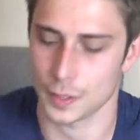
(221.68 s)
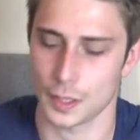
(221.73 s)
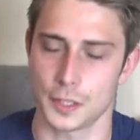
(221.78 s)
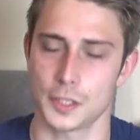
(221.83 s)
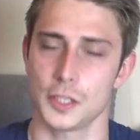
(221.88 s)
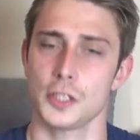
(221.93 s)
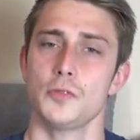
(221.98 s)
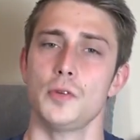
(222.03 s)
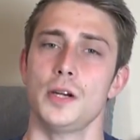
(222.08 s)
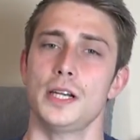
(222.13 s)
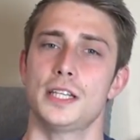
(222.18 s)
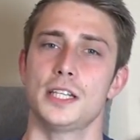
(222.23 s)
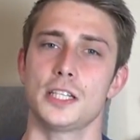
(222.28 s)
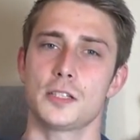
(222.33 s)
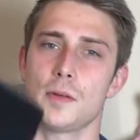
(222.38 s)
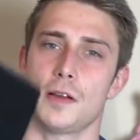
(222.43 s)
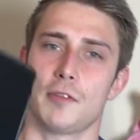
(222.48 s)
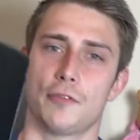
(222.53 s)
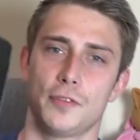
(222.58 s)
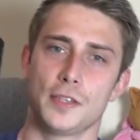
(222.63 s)
this right here
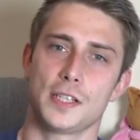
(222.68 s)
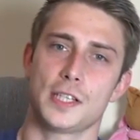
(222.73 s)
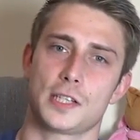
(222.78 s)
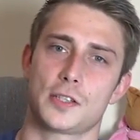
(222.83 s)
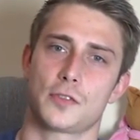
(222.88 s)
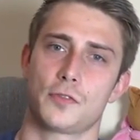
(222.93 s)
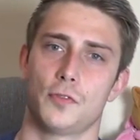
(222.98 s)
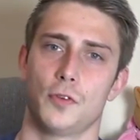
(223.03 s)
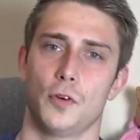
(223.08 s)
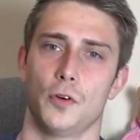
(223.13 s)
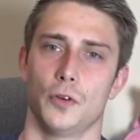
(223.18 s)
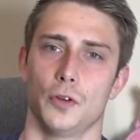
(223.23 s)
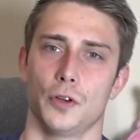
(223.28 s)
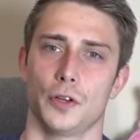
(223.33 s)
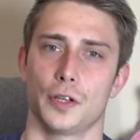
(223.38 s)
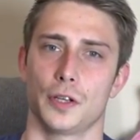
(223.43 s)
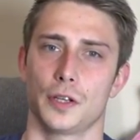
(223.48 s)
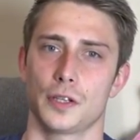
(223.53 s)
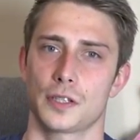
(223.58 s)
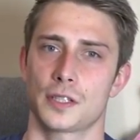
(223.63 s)
is my physics
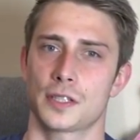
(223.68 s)
folder.